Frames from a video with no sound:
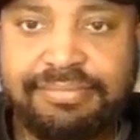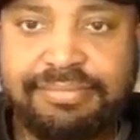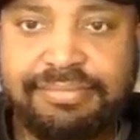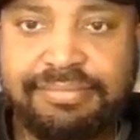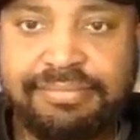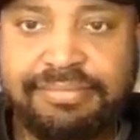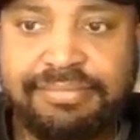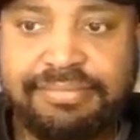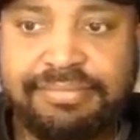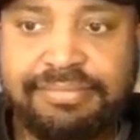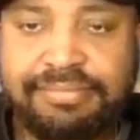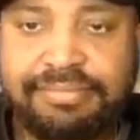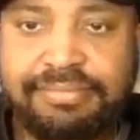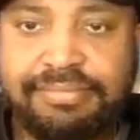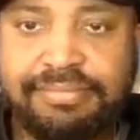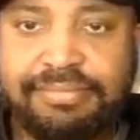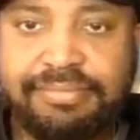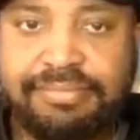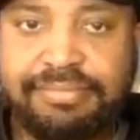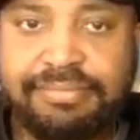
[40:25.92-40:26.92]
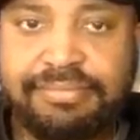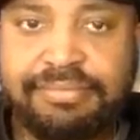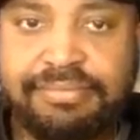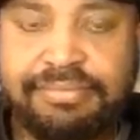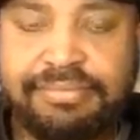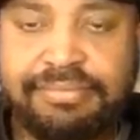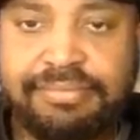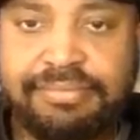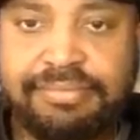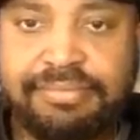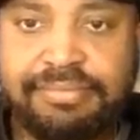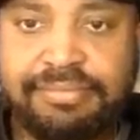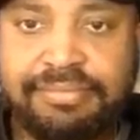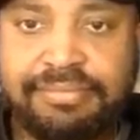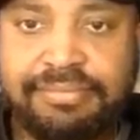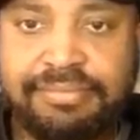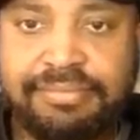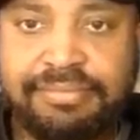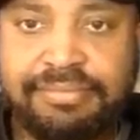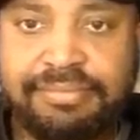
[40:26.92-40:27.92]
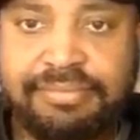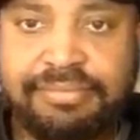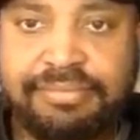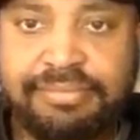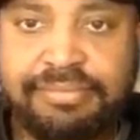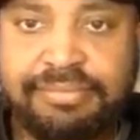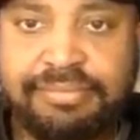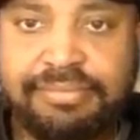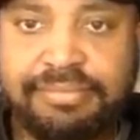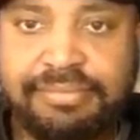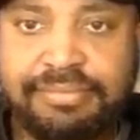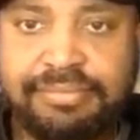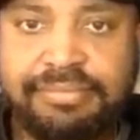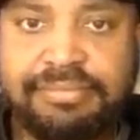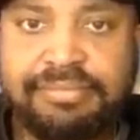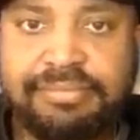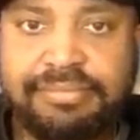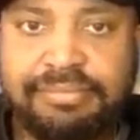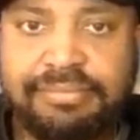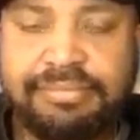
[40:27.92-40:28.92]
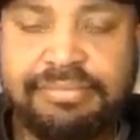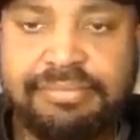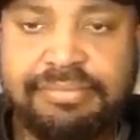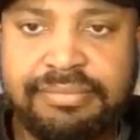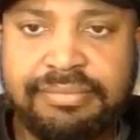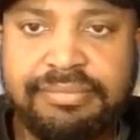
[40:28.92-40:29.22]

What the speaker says: [no speech]